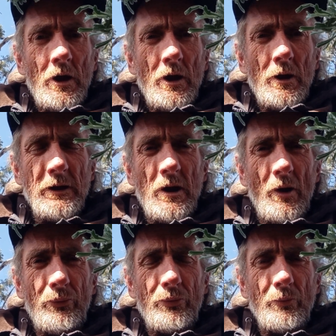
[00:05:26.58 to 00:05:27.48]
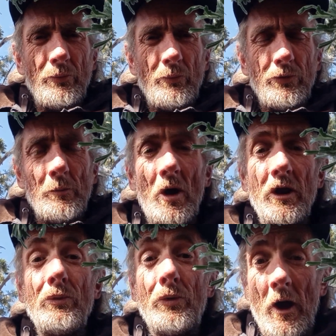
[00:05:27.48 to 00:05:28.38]
because the
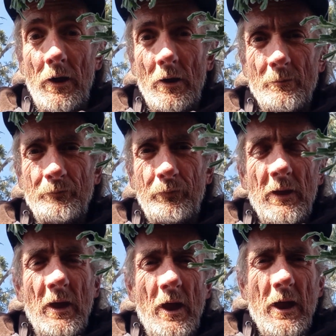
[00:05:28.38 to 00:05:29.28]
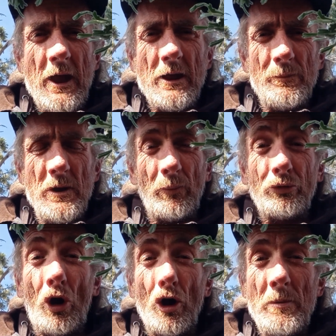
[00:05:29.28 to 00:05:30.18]
money's tight and the people
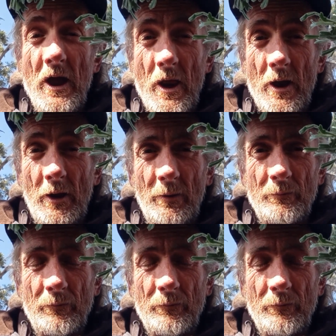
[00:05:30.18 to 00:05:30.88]
starting to panic.